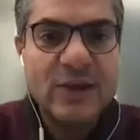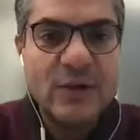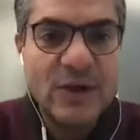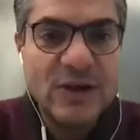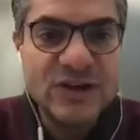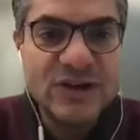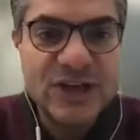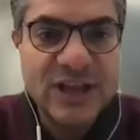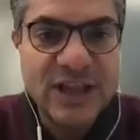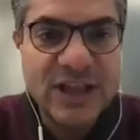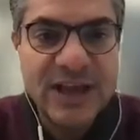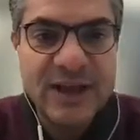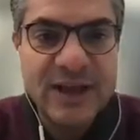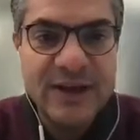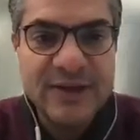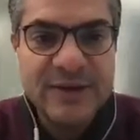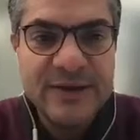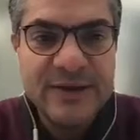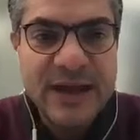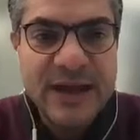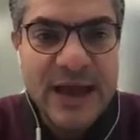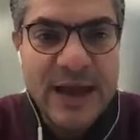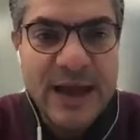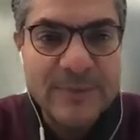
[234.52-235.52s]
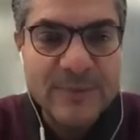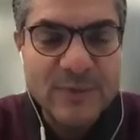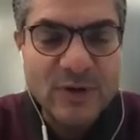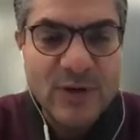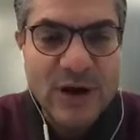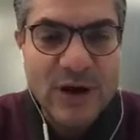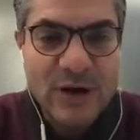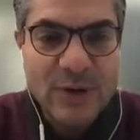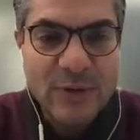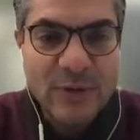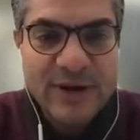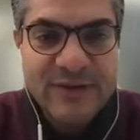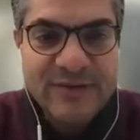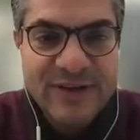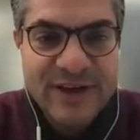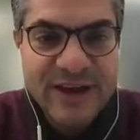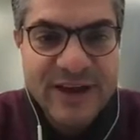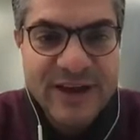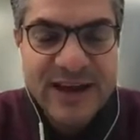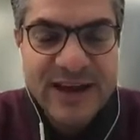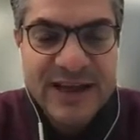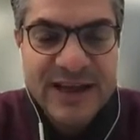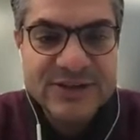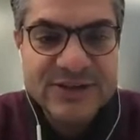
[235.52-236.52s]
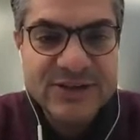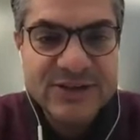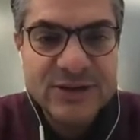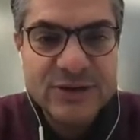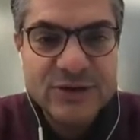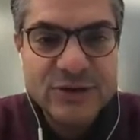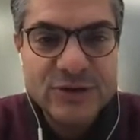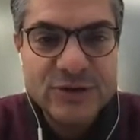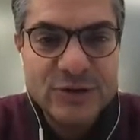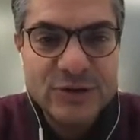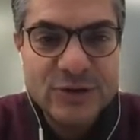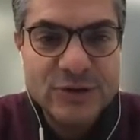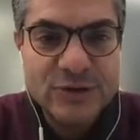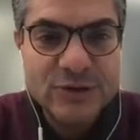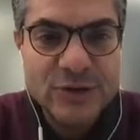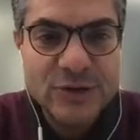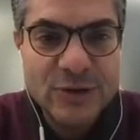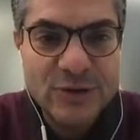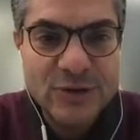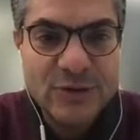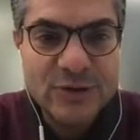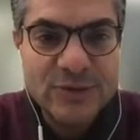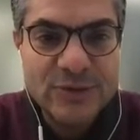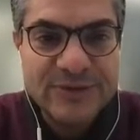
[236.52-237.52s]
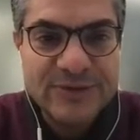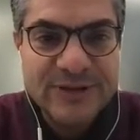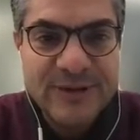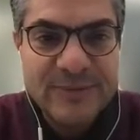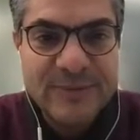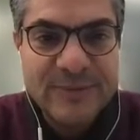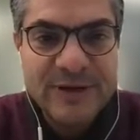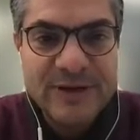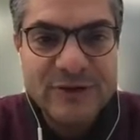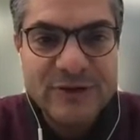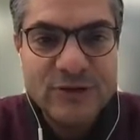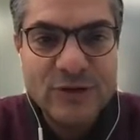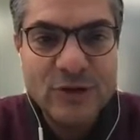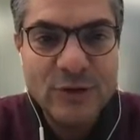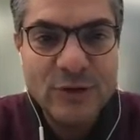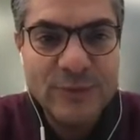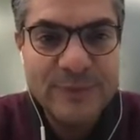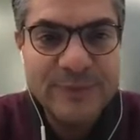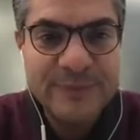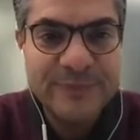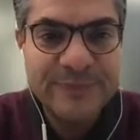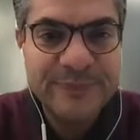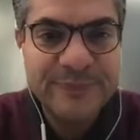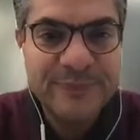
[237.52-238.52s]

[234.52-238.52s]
you, Angela. Gregory, if I can ask you to go through the same intro.